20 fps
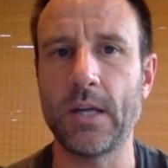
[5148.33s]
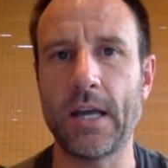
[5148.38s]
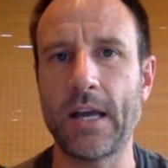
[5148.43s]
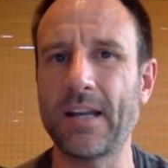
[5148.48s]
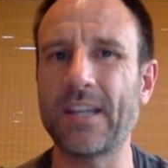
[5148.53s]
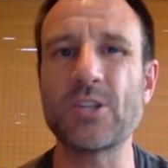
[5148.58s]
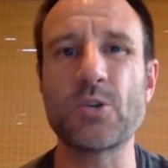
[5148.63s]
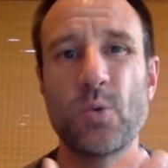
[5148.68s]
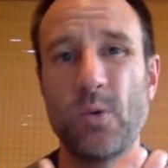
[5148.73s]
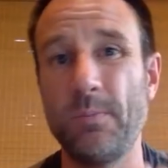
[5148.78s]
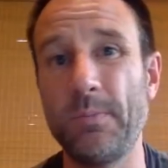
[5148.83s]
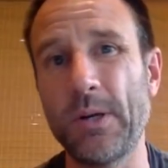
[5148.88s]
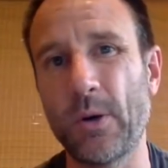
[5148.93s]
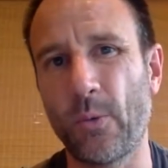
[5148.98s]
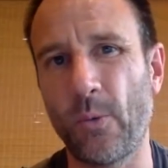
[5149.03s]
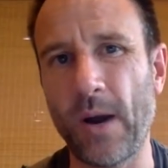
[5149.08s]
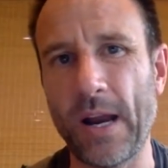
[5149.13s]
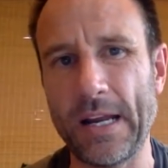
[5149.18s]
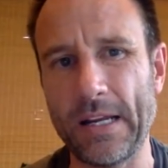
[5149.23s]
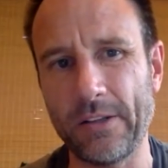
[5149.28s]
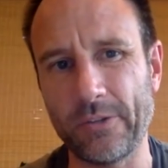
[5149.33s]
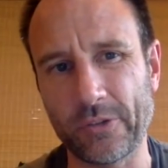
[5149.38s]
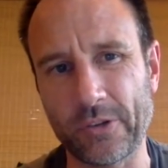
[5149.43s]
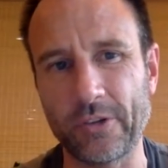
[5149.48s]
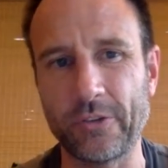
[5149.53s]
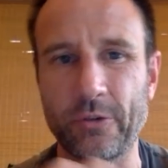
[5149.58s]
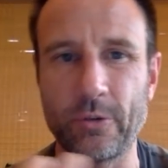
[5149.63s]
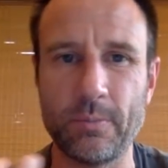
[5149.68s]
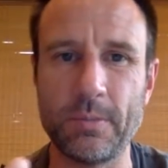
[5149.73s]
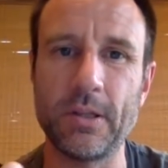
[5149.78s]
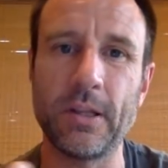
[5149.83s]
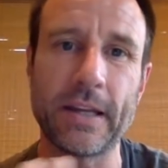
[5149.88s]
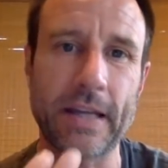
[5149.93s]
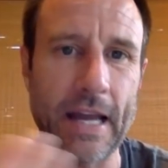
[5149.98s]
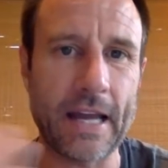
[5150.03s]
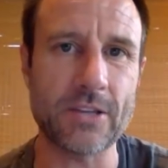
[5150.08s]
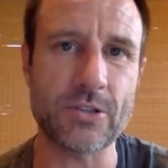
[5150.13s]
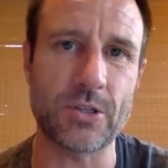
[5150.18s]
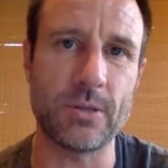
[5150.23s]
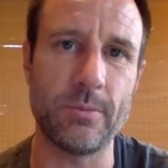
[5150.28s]
guess it wouldn't be a raise because it would be like
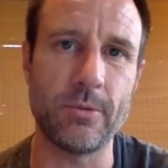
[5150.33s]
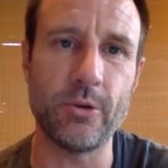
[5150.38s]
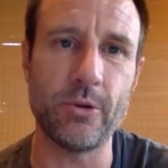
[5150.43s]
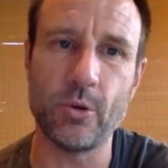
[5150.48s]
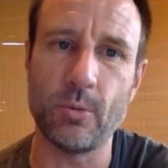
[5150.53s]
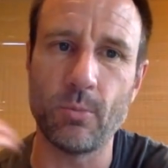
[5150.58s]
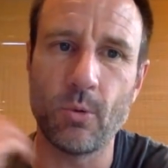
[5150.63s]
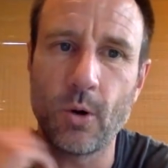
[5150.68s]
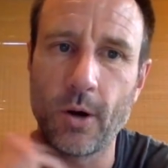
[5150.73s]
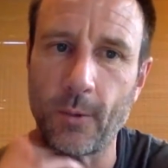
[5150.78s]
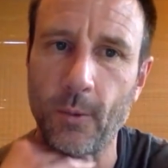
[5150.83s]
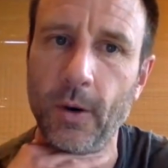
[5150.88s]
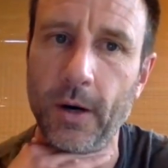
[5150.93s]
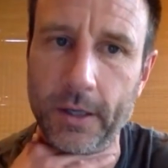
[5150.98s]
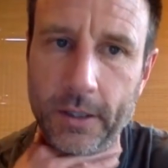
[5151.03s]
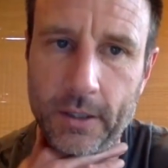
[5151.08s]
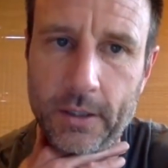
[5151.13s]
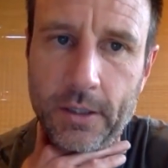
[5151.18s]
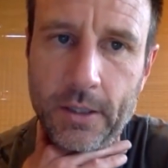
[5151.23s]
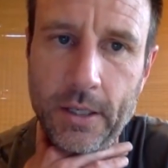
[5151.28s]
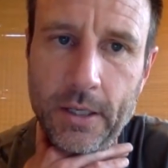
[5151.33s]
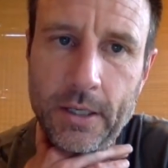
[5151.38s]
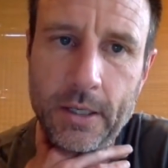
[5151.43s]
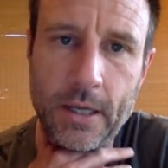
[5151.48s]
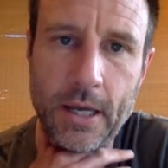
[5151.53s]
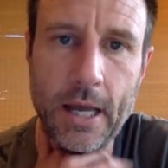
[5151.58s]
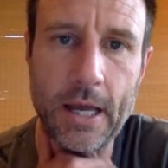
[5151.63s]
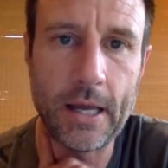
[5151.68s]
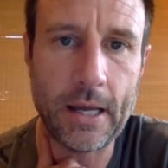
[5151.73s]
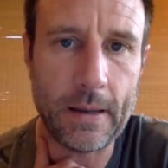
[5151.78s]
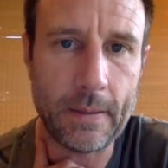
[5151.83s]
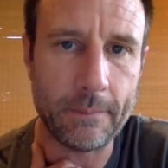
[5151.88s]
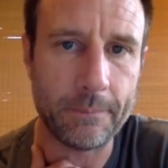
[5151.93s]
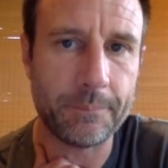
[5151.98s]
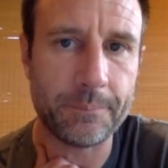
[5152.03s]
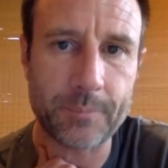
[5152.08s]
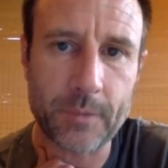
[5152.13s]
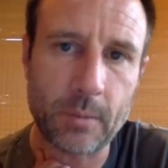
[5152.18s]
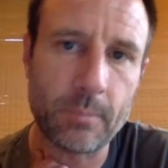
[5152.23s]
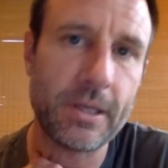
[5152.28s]
asking them to do more work.
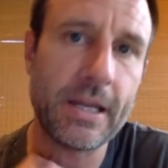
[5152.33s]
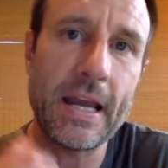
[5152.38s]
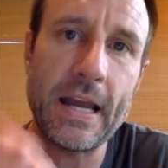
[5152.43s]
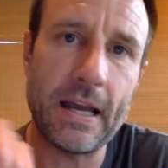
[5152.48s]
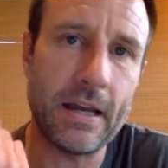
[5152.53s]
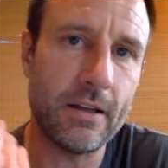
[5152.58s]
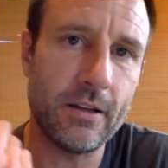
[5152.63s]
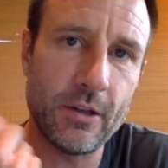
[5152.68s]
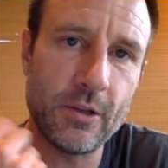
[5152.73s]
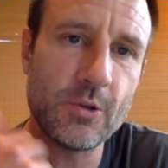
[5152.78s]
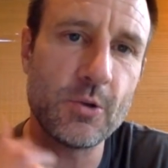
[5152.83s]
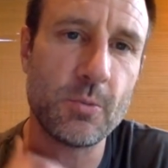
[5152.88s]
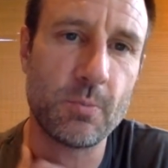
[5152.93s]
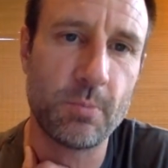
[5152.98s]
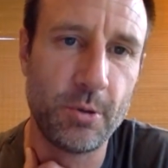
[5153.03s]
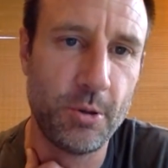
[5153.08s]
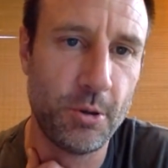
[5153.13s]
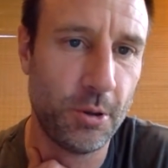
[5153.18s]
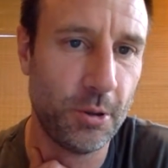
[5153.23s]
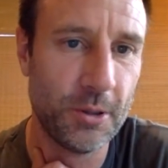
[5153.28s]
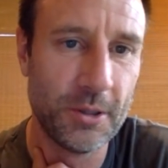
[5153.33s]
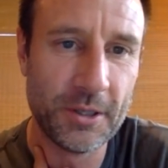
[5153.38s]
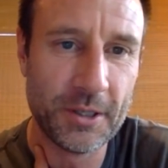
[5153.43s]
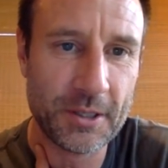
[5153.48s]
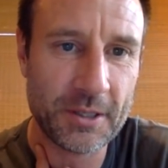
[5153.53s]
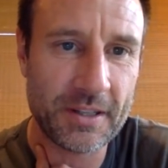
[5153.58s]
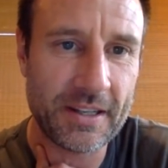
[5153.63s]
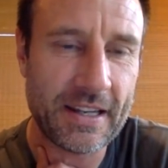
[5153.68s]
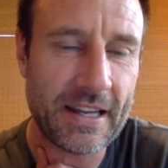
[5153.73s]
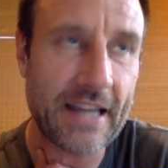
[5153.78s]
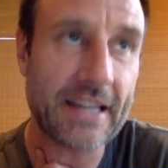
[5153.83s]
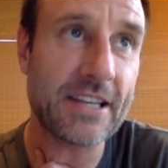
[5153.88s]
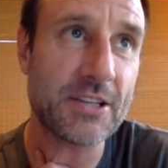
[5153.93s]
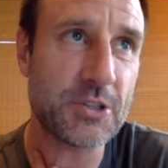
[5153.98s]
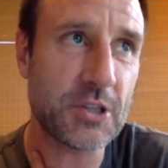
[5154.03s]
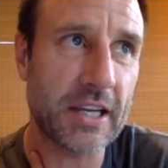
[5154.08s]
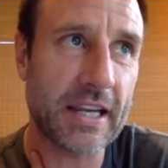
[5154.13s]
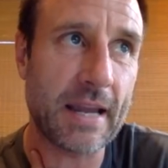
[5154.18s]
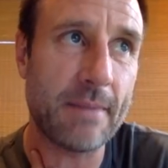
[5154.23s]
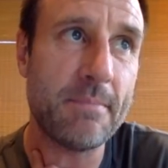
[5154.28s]
But yeah, I guess
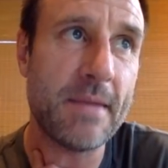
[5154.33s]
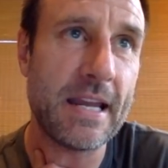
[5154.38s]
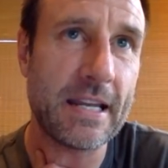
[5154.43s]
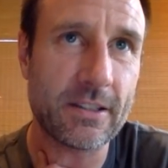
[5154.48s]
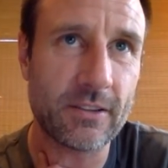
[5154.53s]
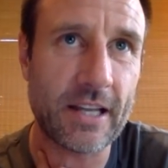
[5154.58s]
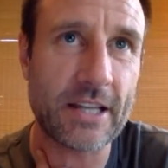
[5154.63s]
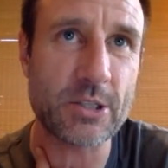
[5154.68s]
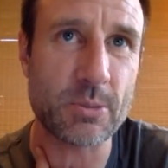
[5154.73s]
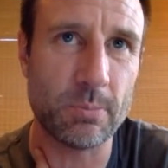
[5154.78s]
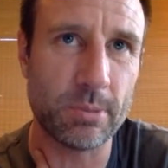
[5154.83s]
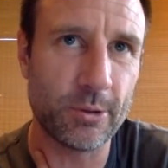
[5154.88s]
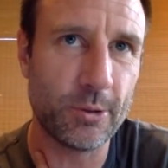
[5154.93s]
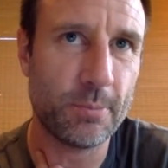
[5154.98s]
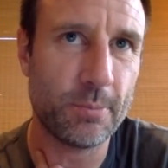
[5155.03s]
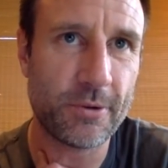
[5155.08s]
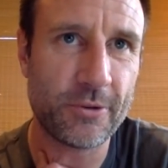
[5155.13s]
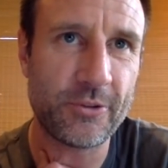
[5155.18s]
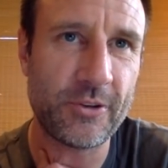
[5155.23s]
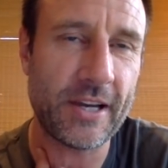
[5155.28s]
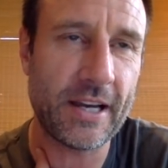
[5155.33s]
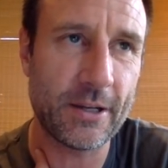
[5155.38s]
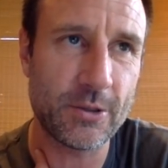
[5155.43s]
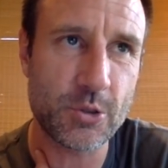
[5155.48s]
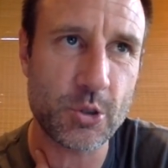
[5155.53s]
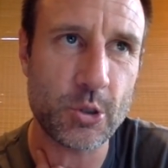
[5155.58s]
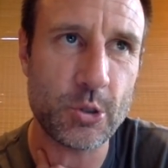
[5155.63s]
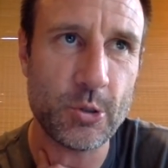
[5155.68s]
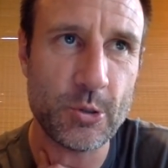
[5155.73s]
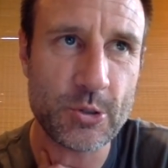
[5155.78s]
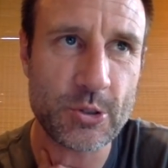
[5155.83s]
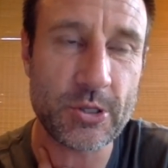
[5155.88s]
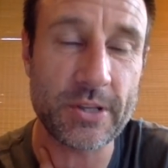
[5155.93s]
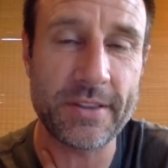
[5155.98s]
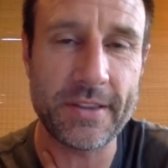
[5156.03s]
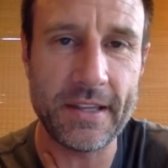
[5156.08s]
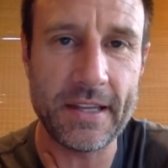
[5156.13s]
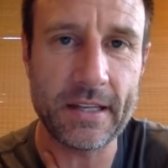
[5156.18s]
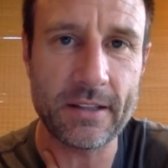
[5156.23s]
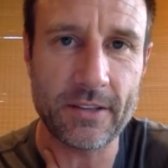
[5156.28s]
like I make less bloopers now too is the
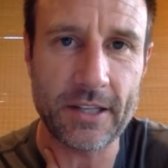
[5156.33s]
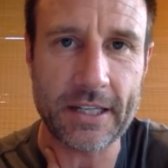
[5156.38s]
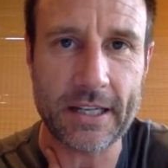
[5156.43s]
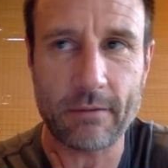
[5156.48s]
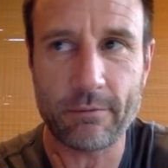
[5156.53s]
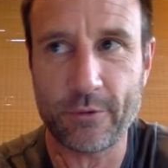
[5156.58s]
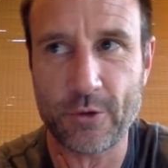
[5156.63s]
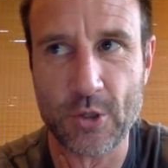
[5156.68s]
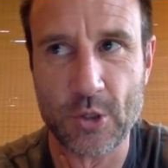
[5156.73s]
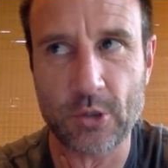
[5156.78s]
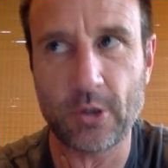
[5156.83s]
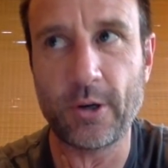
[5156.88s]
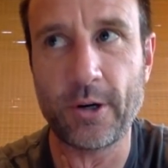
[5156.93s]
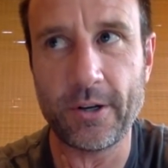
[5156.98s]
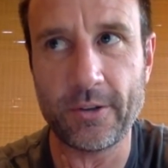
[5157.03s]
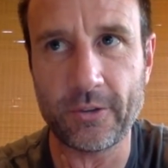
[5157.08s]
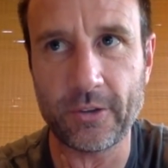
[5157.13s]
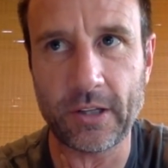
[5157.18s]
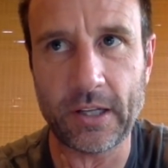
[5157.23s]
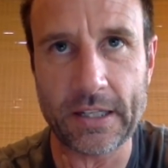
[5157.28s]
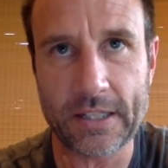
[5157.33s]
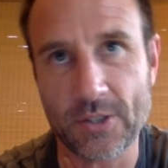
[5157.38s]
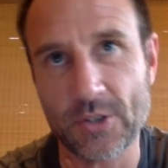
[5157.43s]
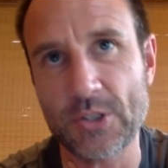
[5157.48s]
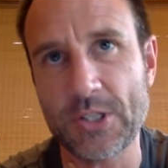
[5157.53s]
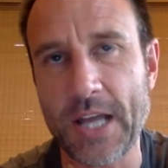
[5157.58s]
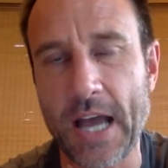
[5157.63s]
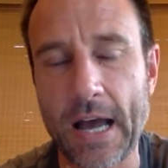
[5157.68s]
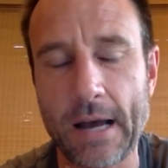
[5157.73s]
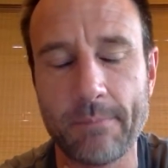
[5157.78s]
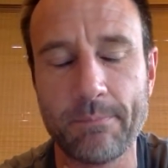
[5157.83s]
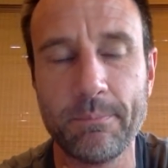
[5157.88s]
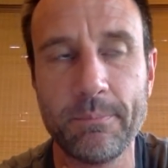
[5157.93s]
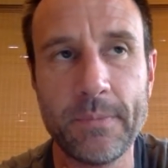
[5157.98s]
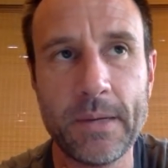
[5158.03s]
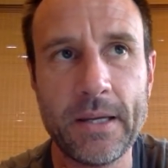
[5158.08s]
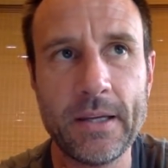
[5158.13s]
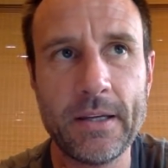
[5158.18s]
thing. Like I've just learned to like stop